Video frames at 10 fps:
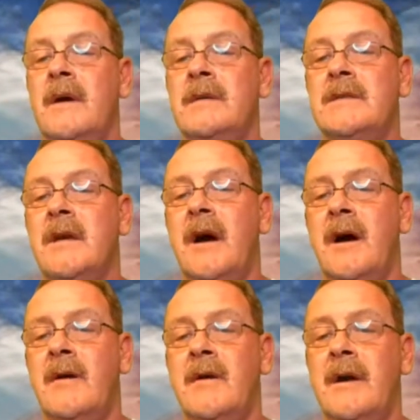It's an
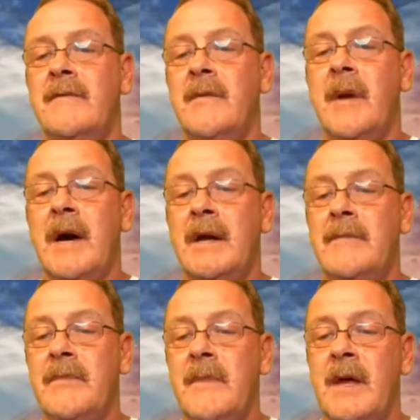honor,
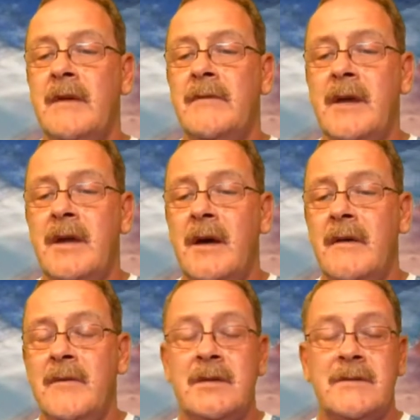everybody. And if any
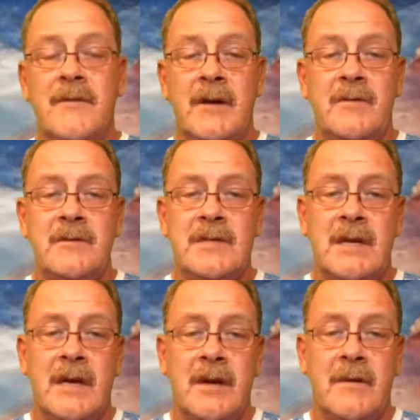of you is veterans
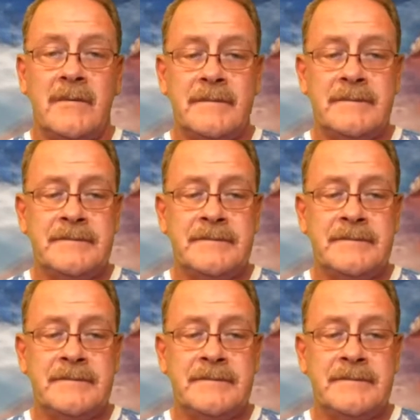in here,